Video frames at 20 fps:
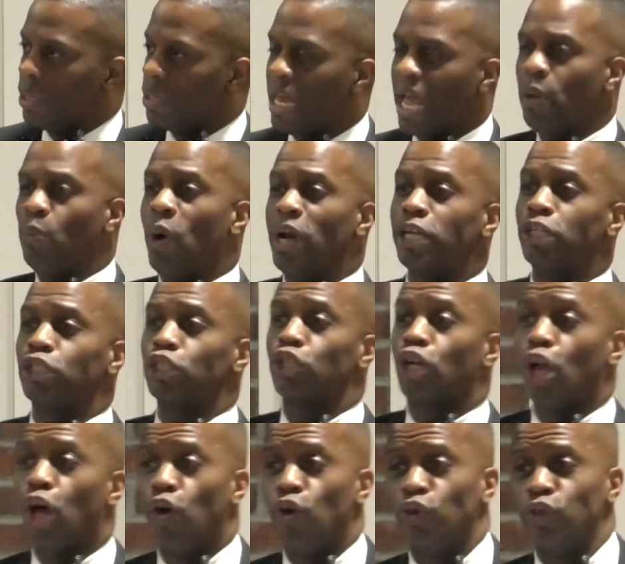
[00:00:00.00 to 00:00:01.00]
They wanted to
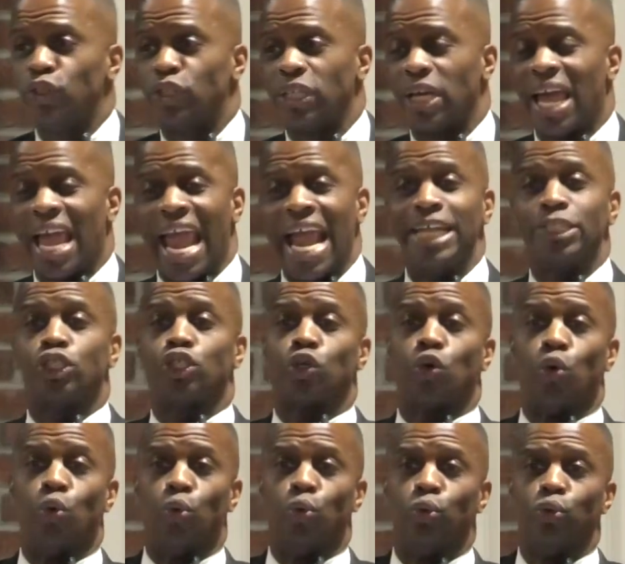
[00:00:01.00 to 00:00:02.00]
close 8
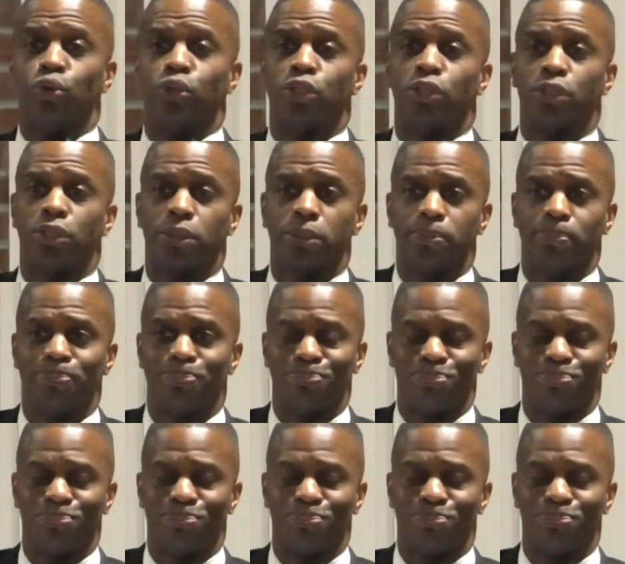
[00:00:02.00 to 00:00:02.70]
schools